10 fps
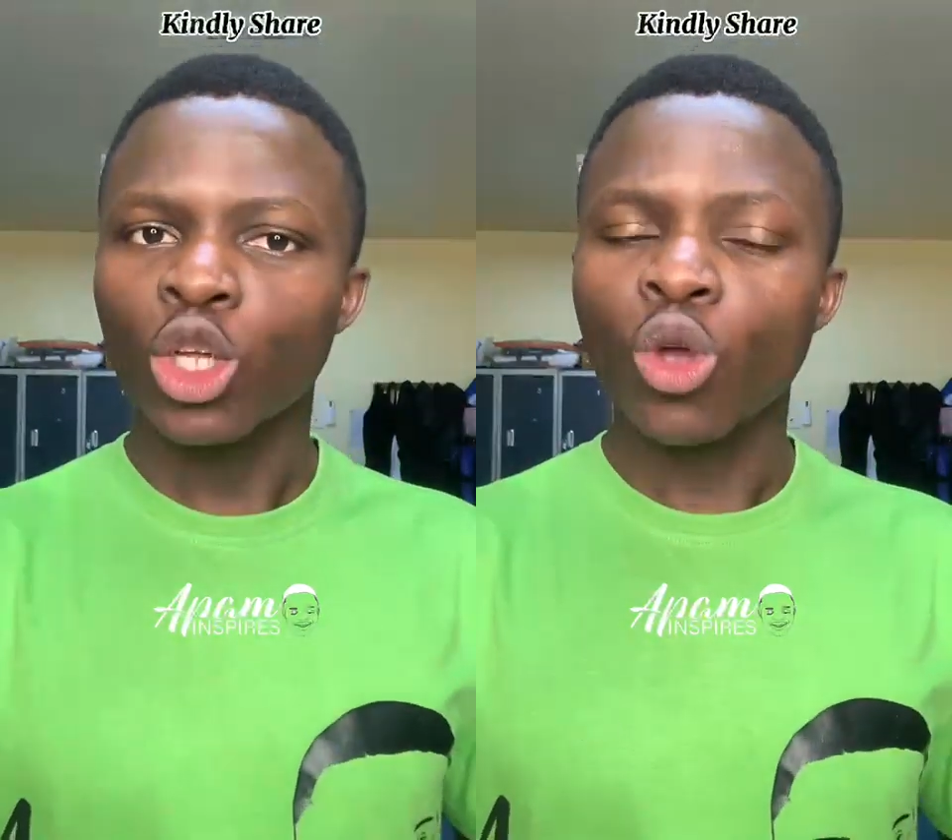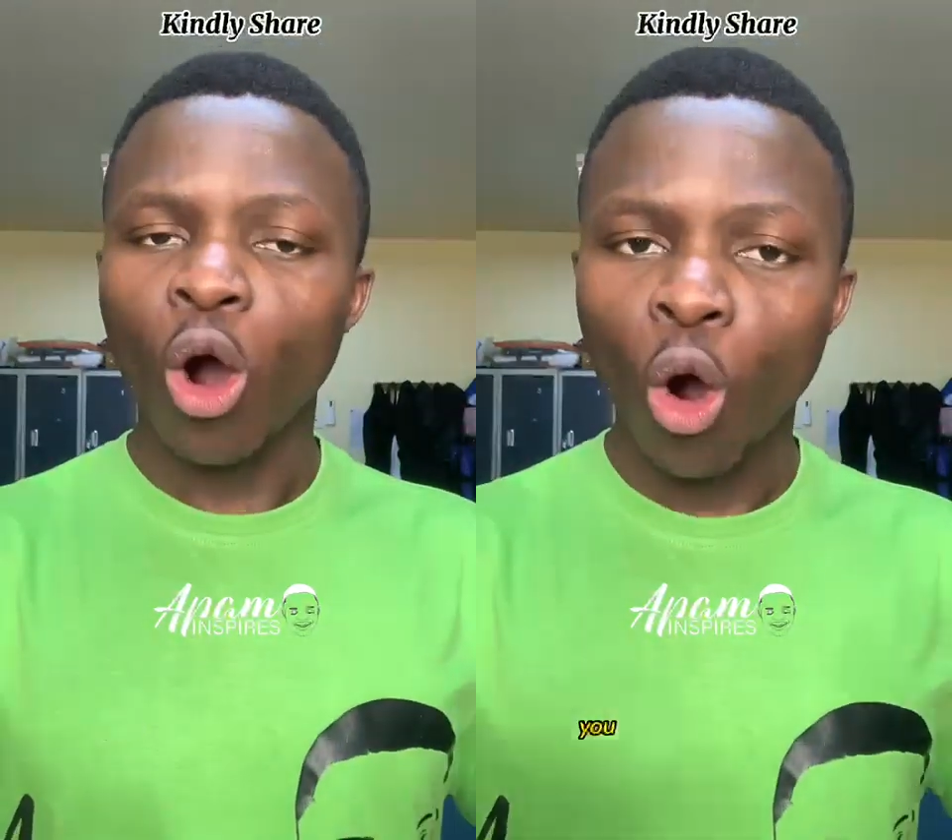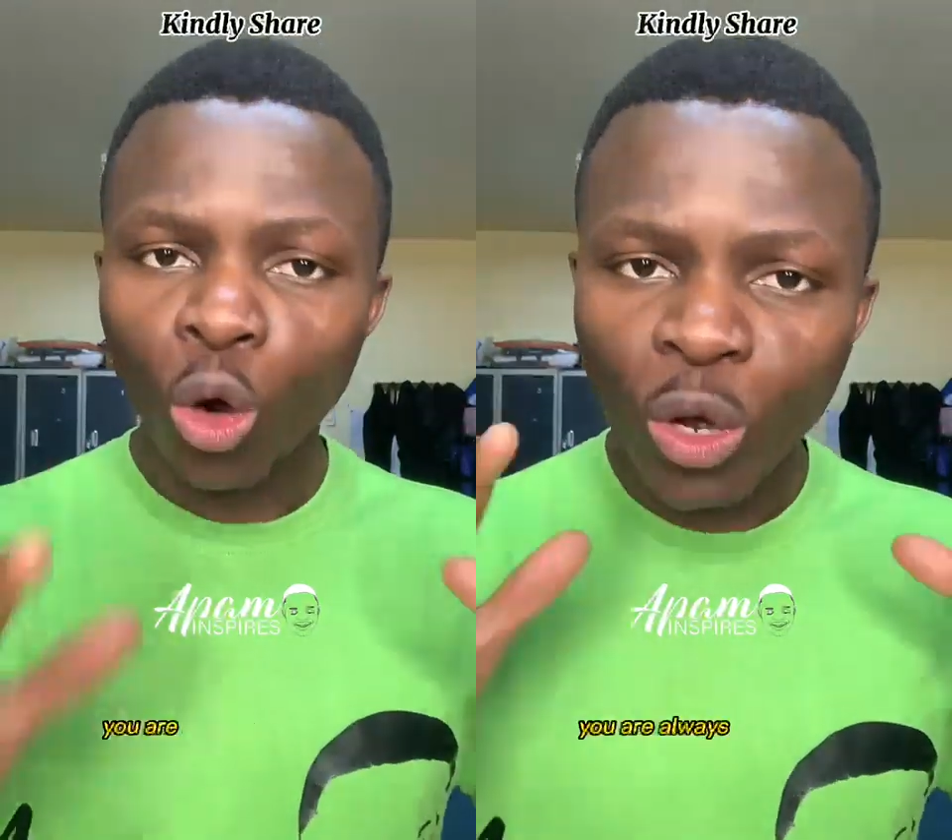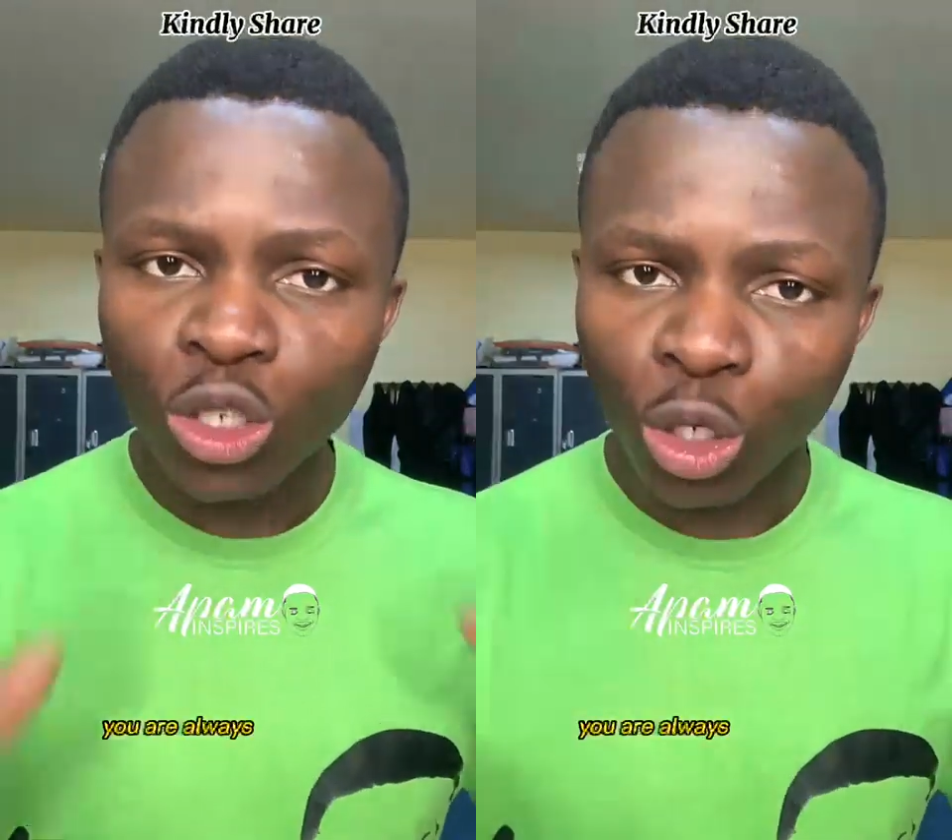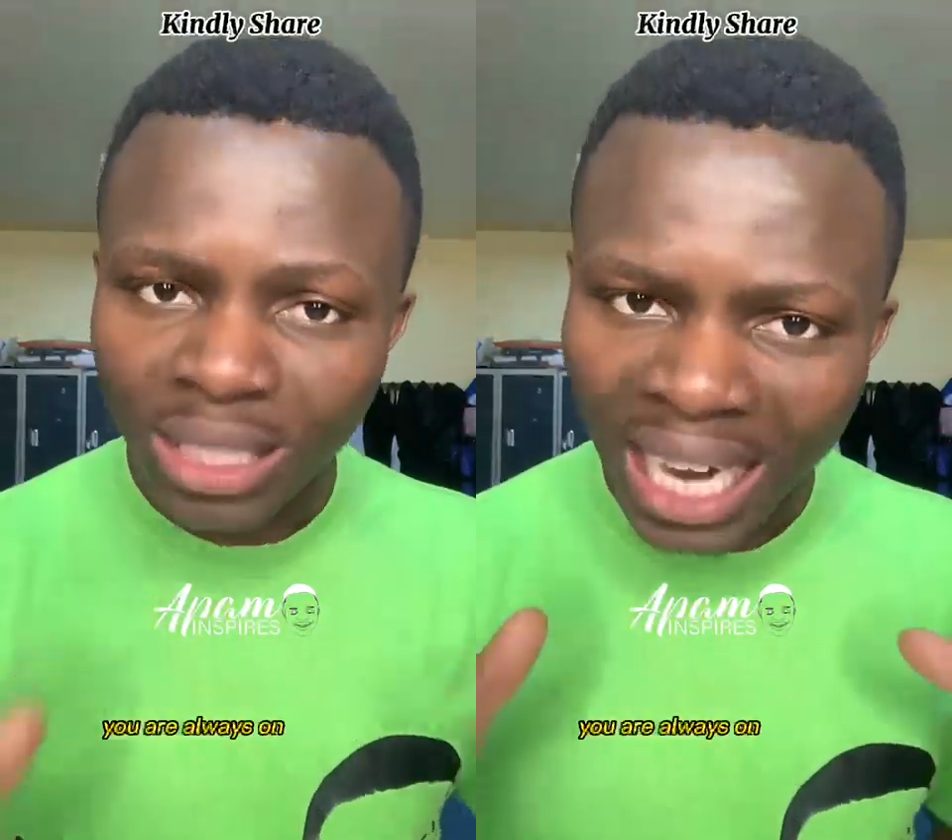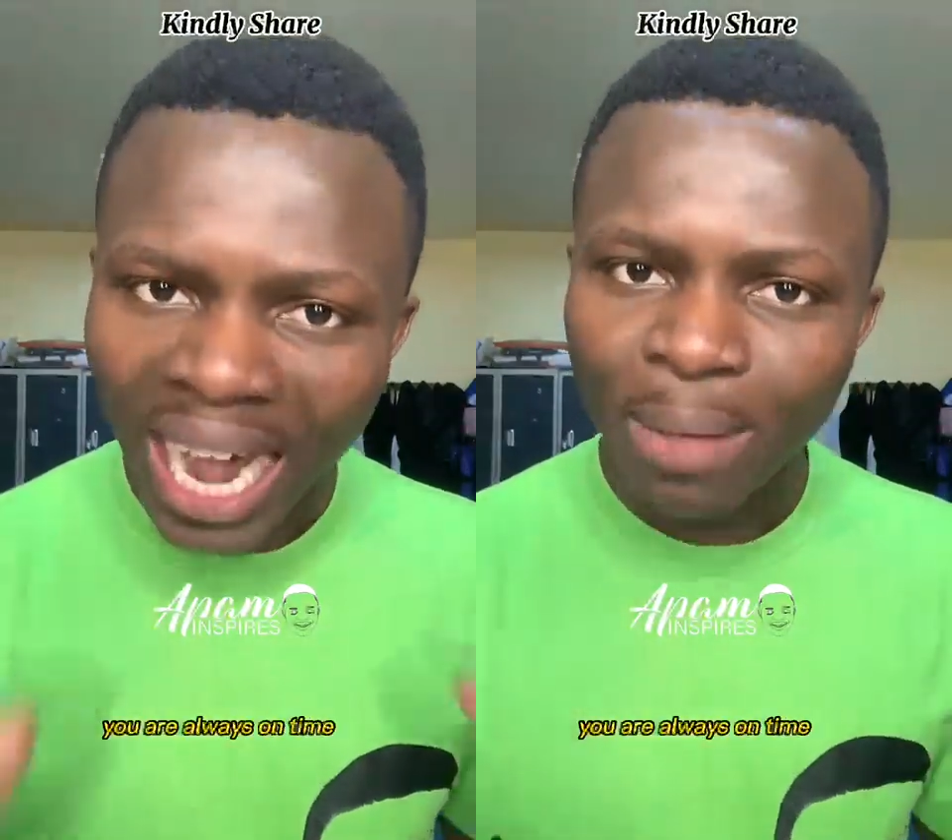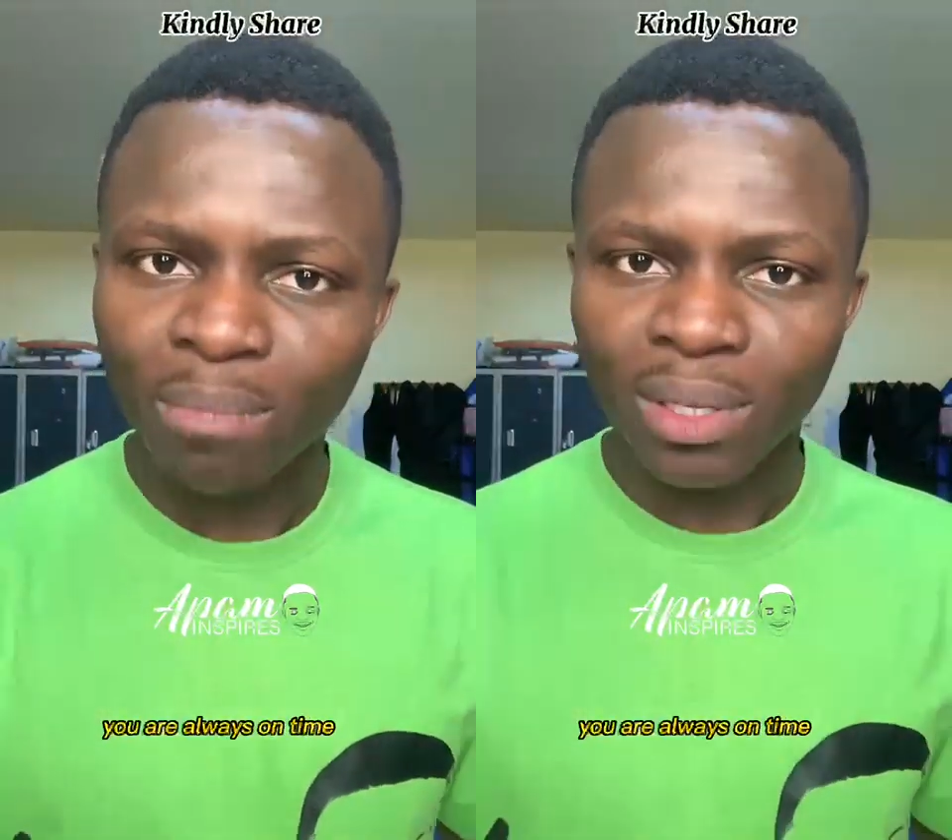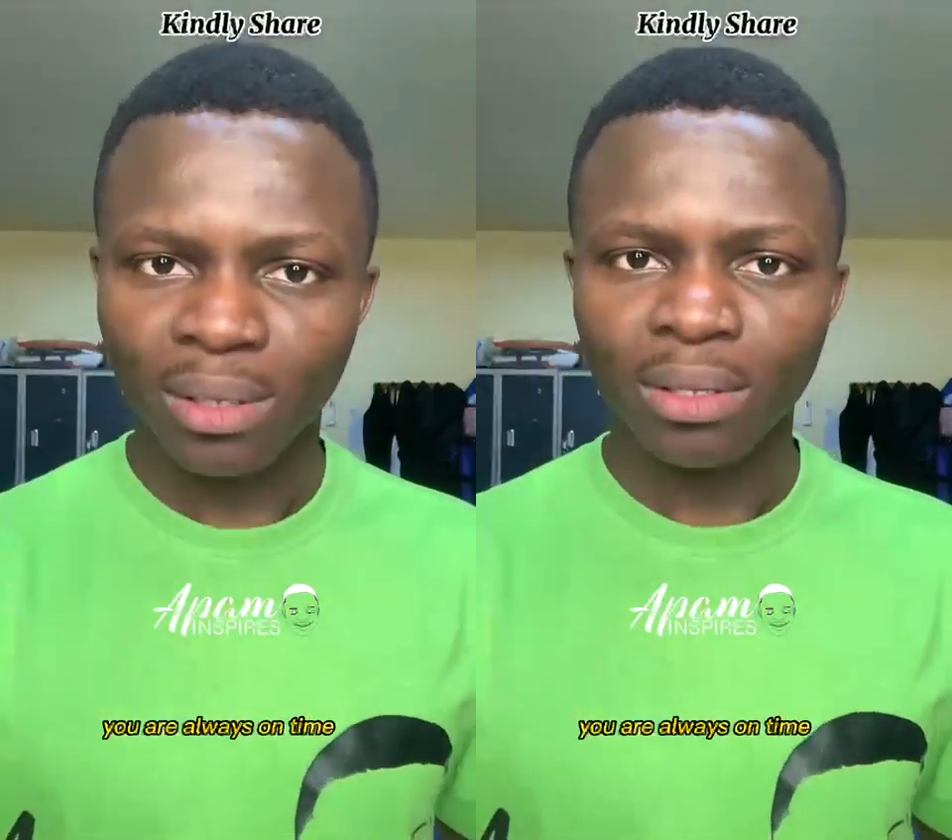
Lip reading: you are always on time,